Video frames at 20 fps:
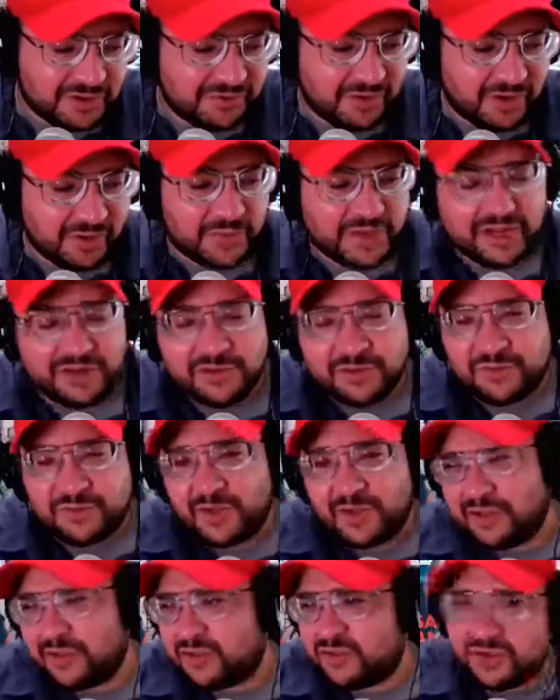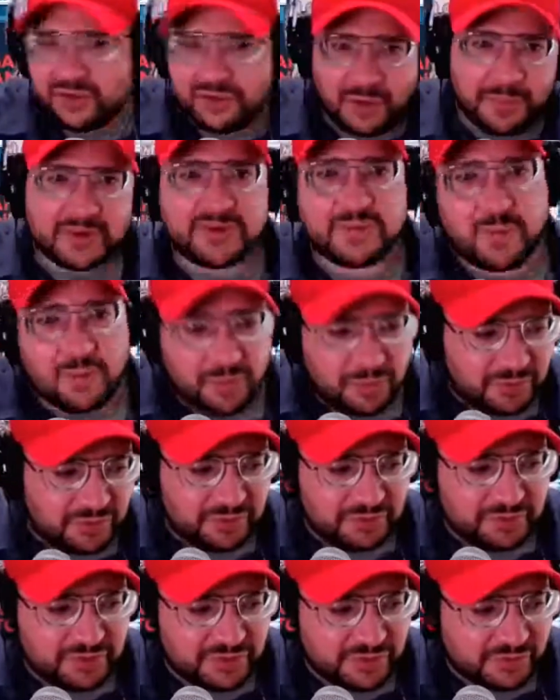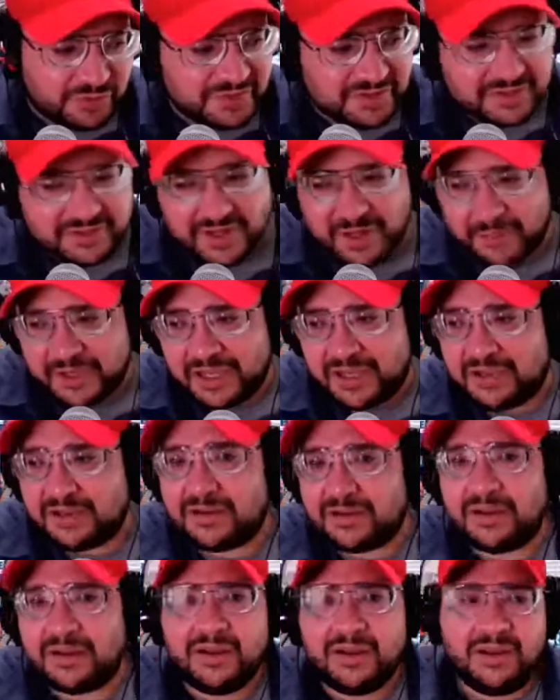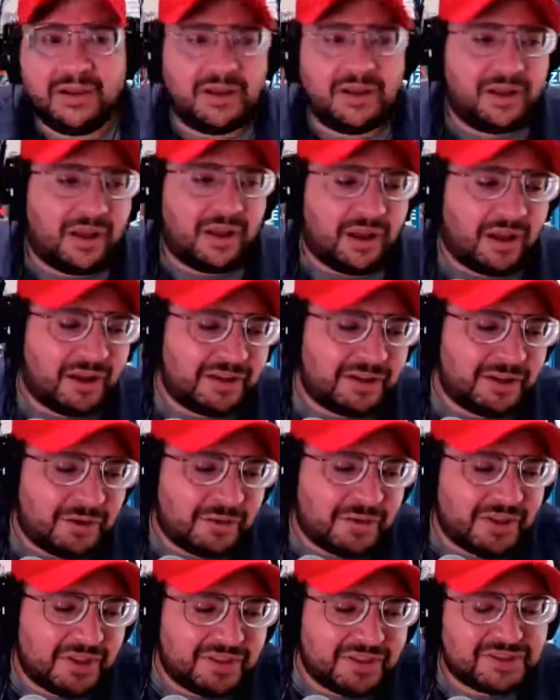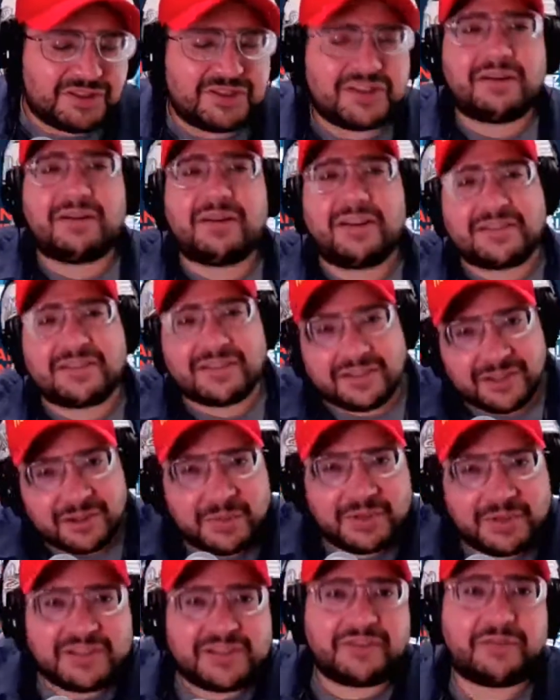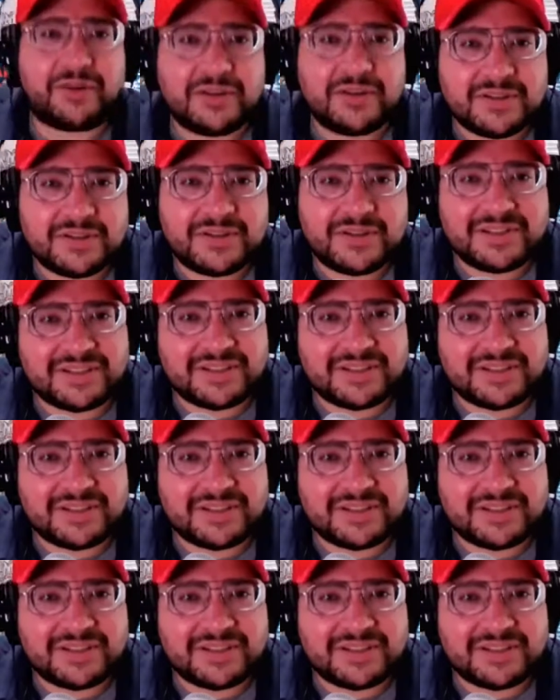We get so much more new students coming in. This year it's a little bit different.